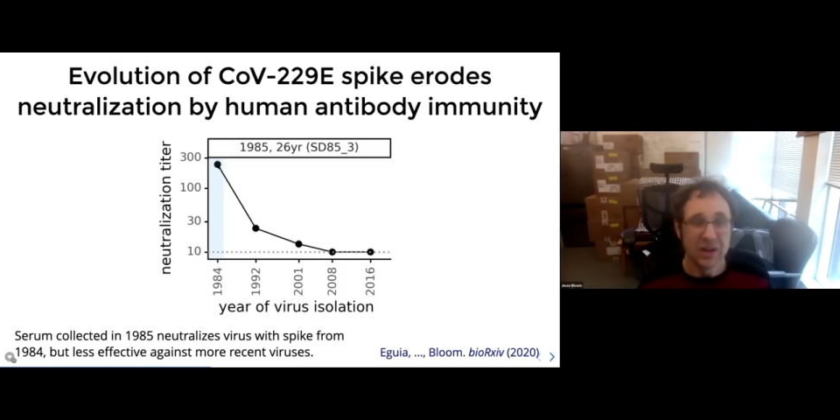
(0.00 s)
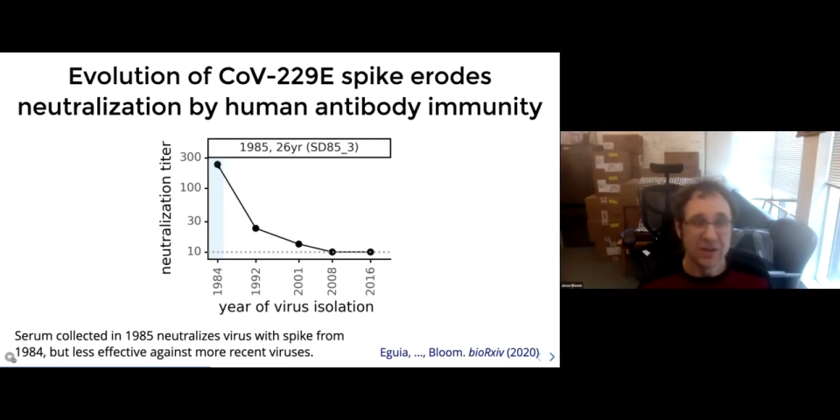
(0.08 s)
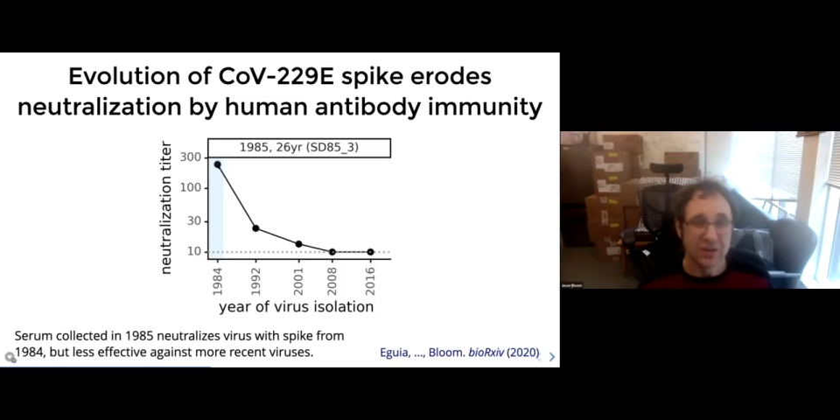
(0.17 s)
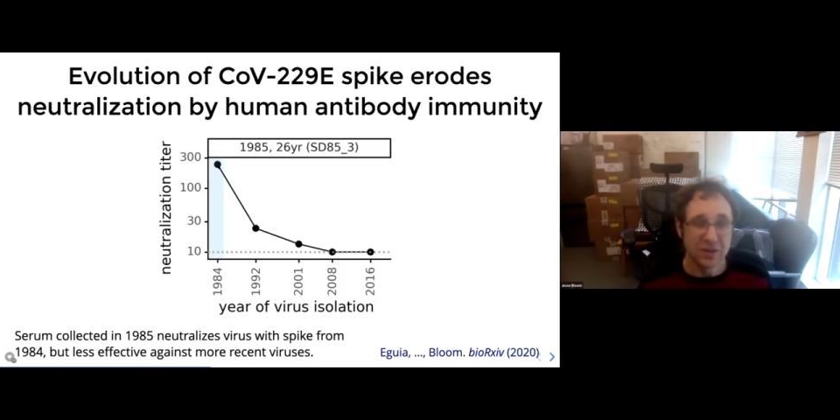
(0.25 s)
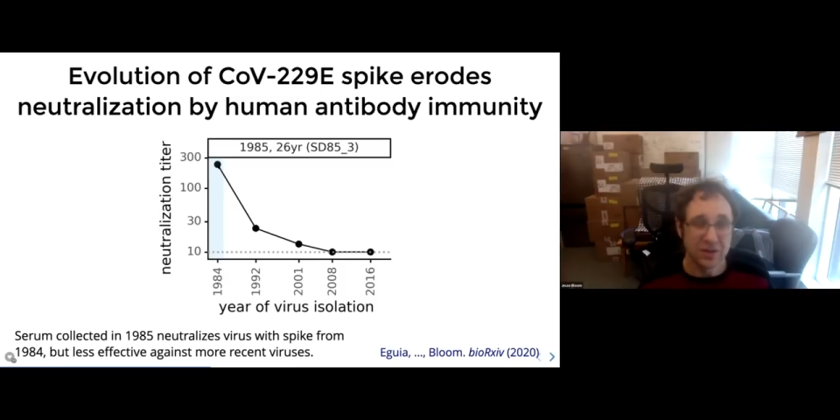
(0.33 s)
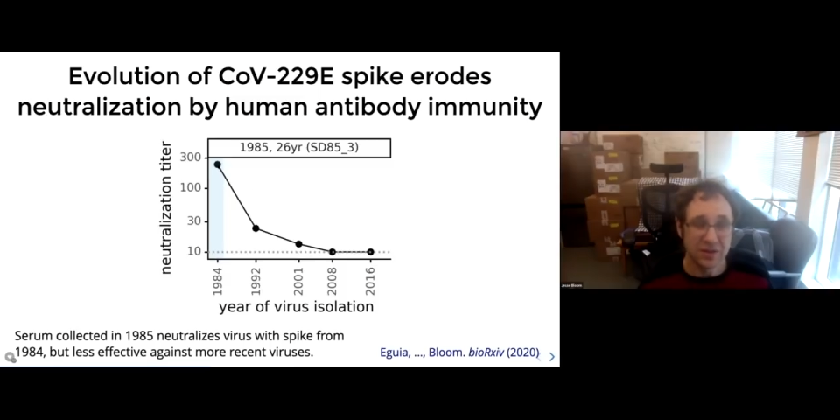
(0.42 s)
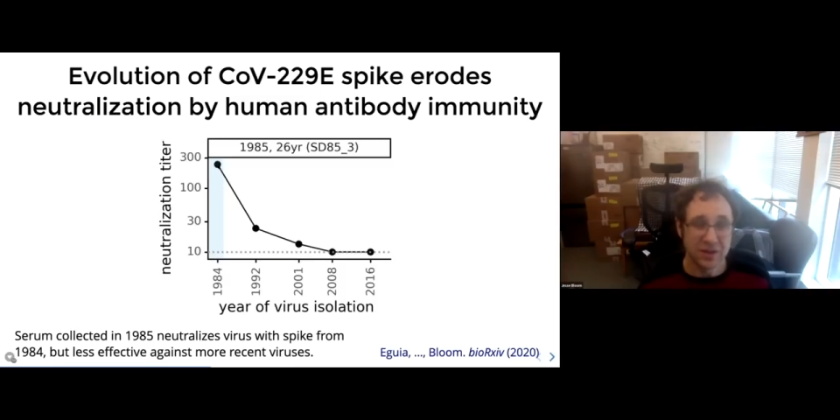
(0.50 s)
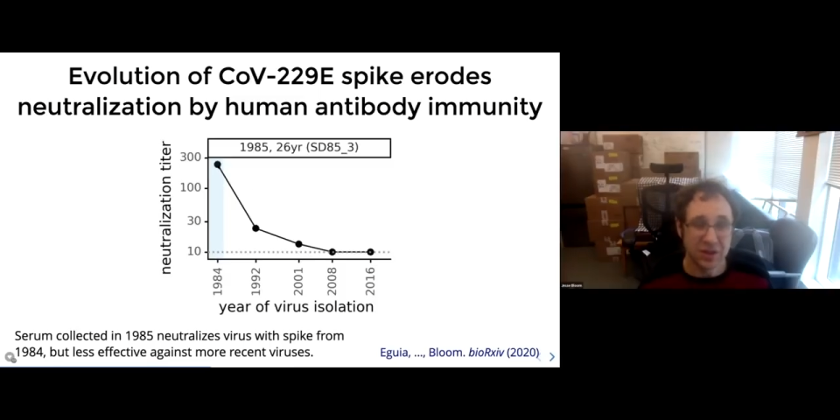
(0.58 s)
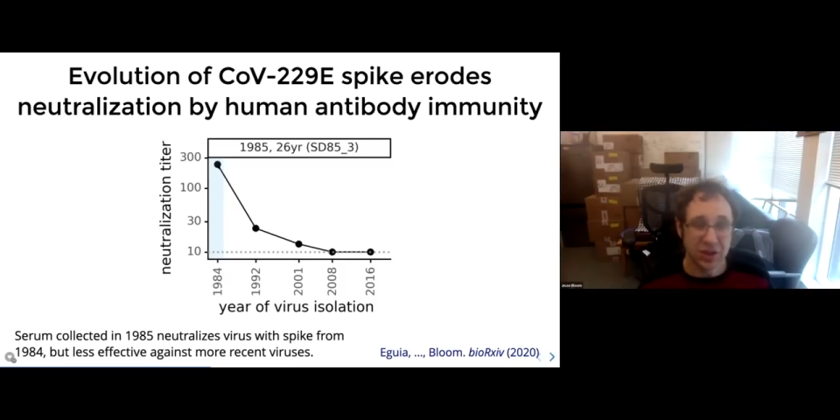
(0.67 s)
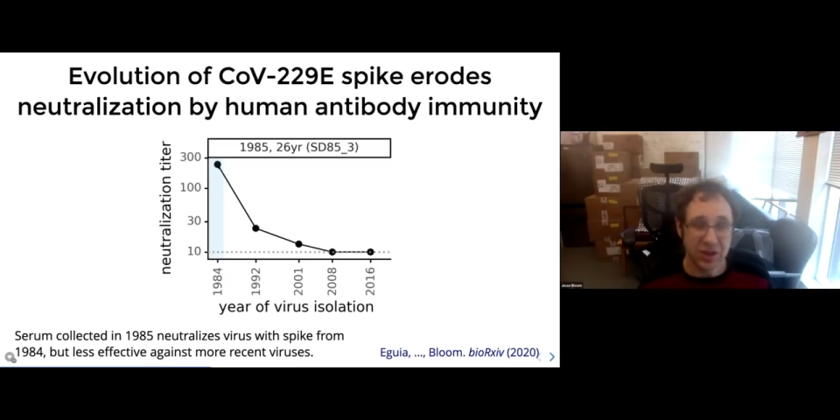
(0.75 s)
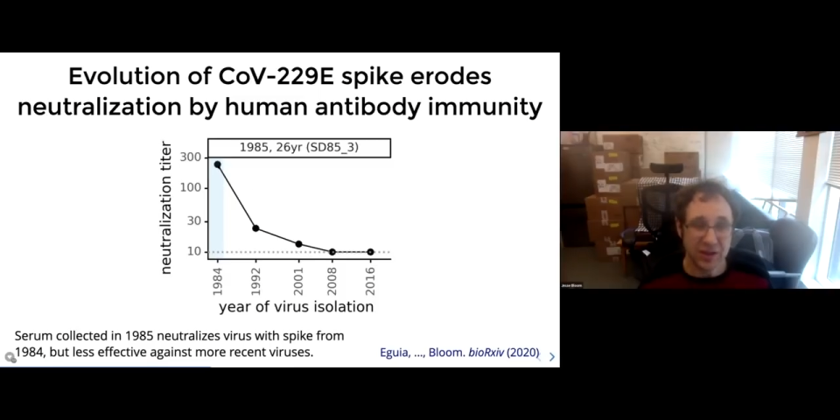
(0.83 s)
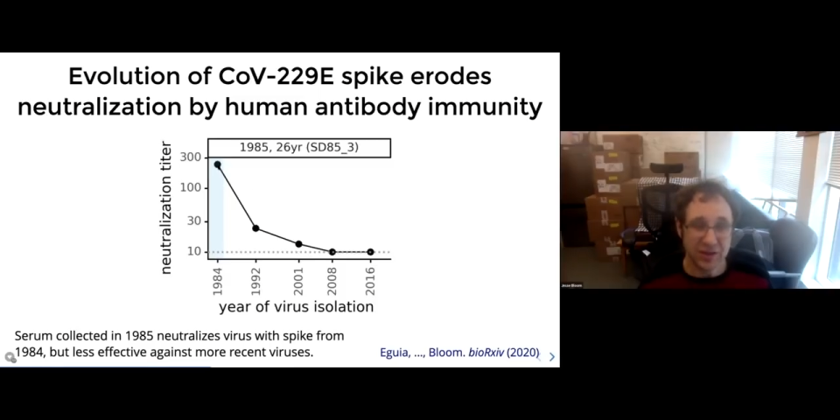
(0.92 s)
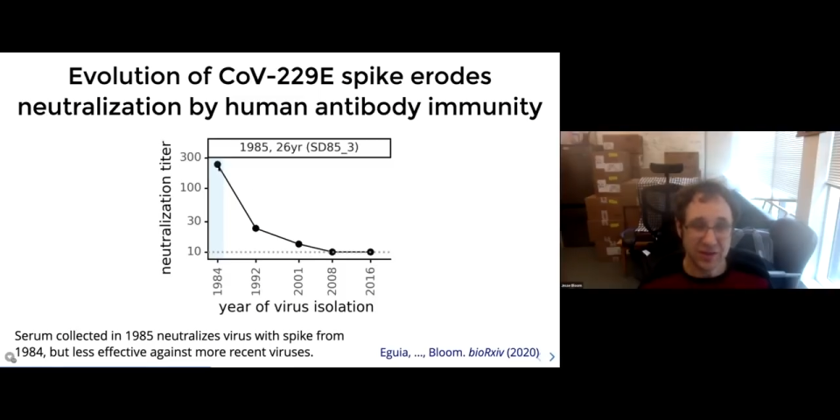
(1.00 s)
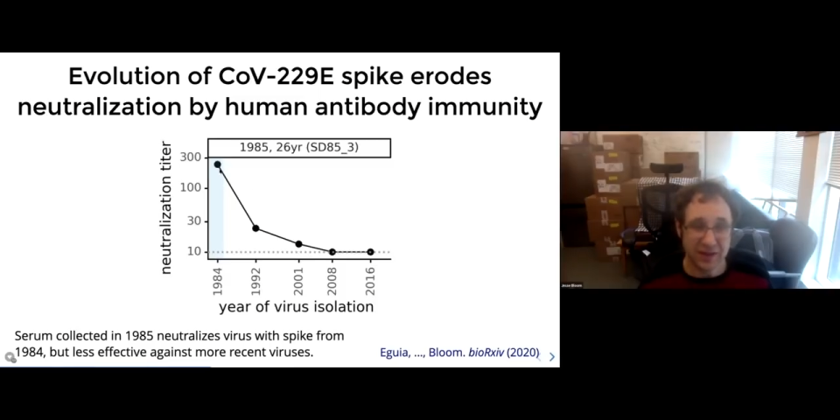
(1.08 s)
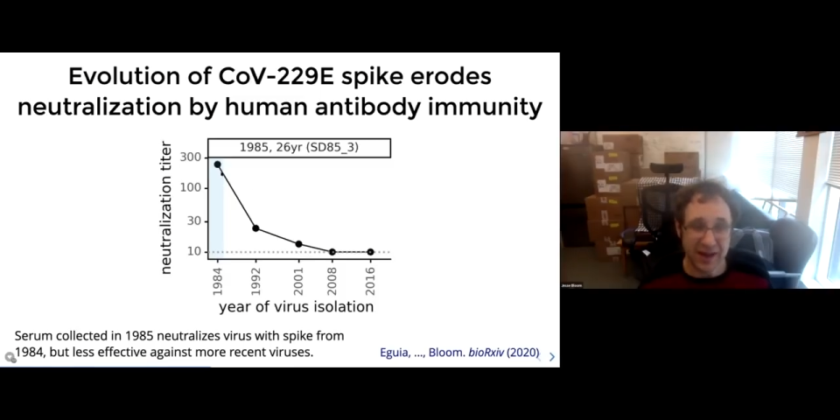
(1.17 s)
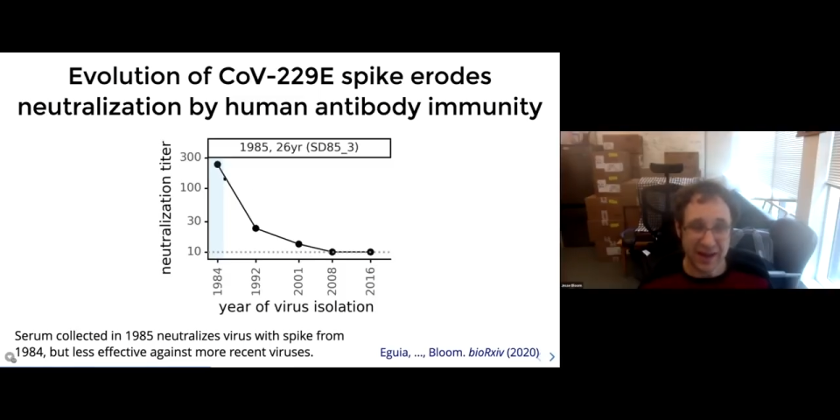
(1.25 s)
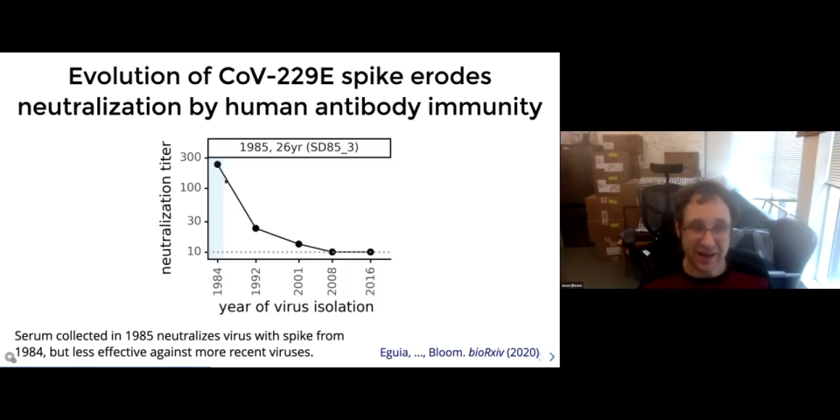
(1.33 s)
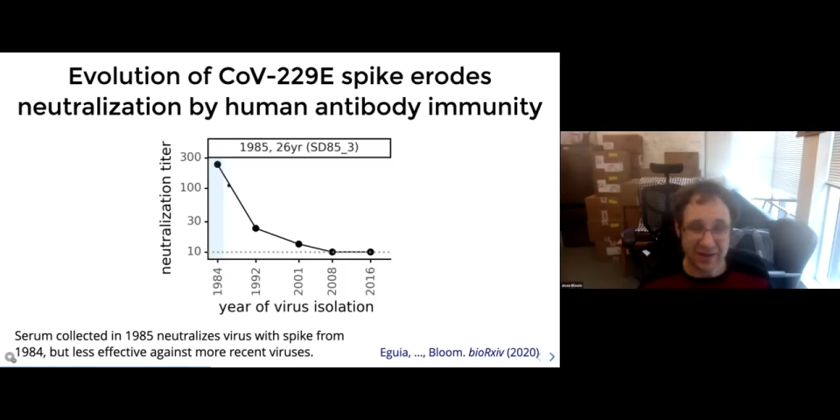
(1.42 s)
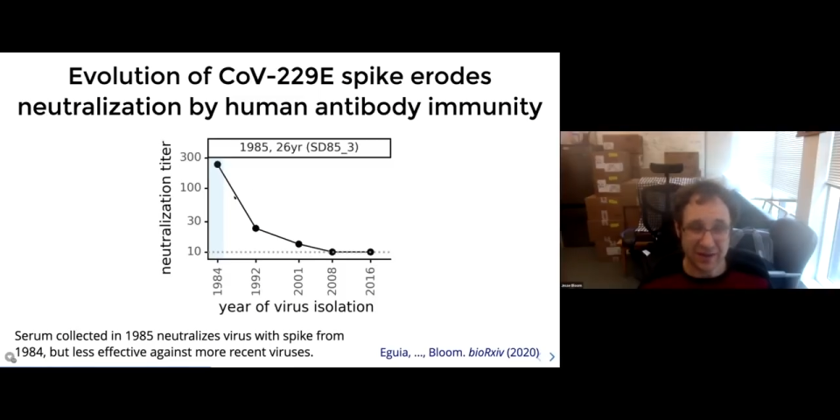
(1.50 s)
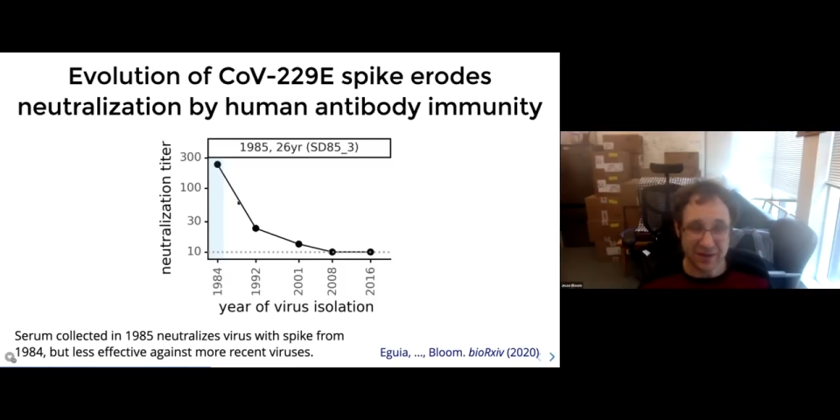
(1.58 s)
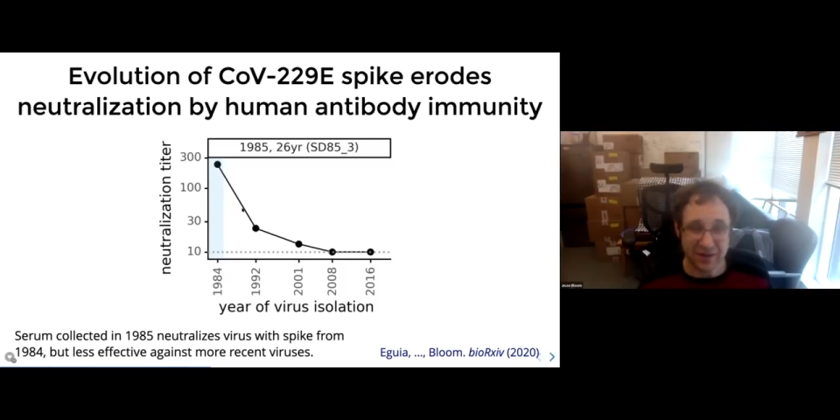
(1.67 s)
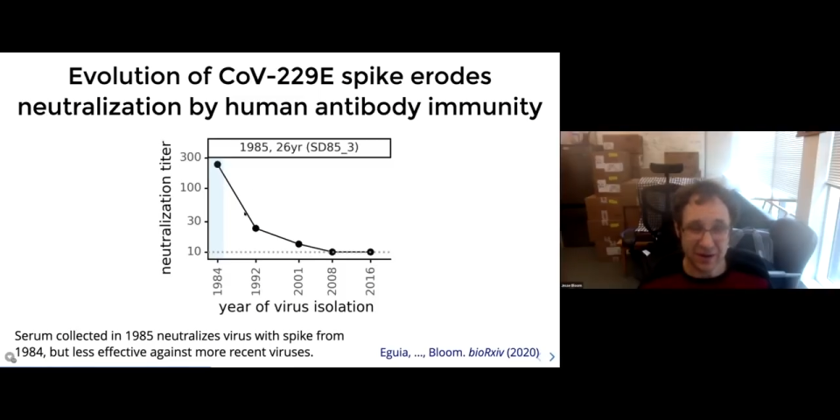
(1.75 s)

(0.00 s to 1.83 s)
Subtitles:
So this suggests that as this